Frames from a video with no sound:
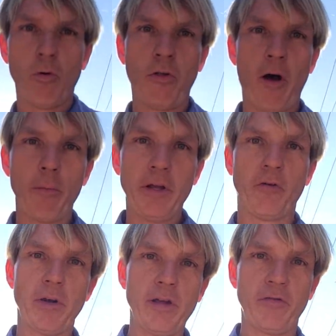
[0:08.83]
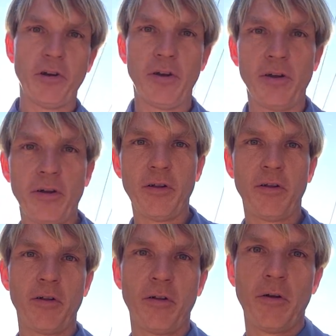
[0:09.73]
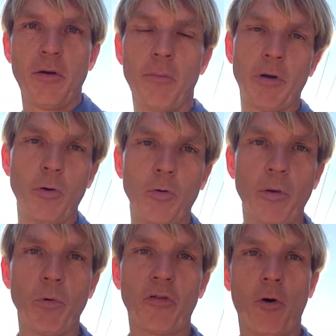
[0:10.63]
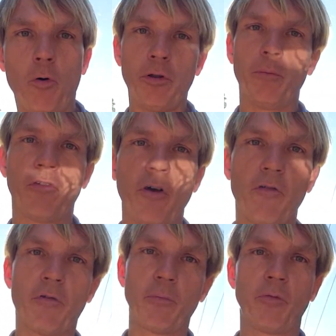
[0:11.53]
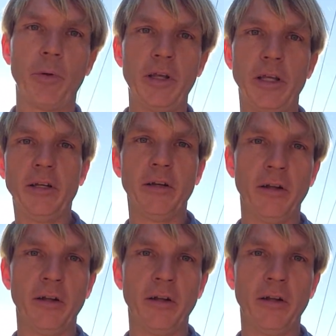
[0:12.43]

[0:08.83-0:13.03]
will thou be grieved? For who can withhold himself from speaking?